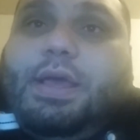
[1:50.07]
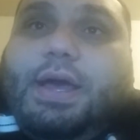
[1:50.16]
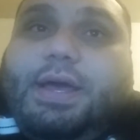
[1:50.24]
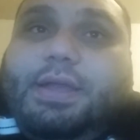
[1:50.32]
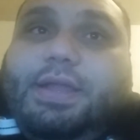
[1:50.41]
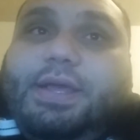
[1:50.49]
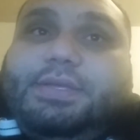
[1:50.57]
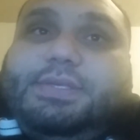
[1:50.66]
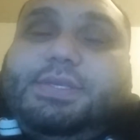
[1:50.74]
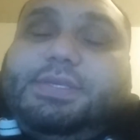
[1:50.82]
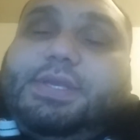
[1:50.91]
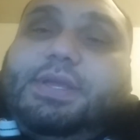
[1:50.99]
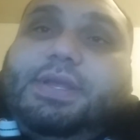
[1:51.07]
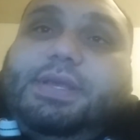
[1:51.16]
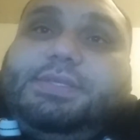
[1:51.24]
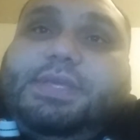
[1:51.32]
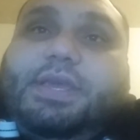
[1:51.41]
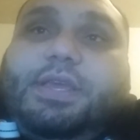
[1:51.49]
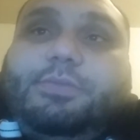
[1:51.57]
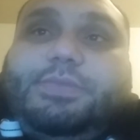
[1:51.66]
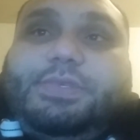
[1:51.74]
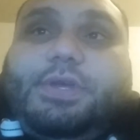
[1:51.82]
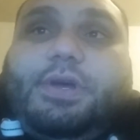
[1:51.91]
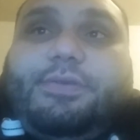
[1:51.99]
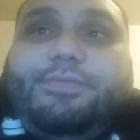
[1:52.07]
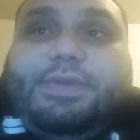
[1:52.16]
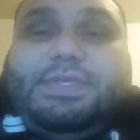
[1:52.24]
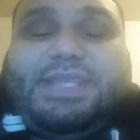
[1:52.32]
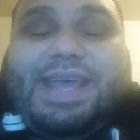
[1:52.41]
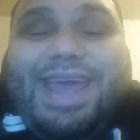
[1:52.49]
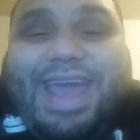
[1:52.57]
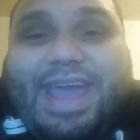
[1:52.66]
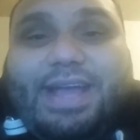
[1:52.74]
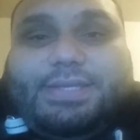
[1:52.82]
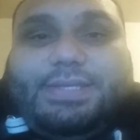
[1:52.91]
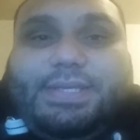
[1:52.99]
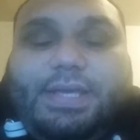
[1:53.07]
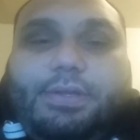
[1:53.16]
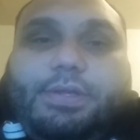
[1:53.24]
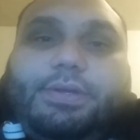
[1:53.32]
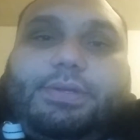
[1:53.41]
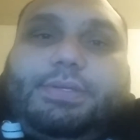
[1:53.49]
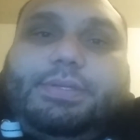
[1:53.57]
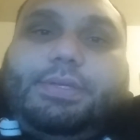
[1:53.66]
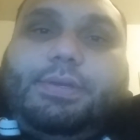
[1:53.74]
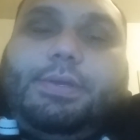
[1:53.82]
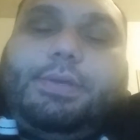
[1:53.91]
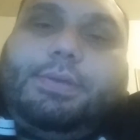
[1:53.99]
Next to Sunday's games, Dolphins at Steelers.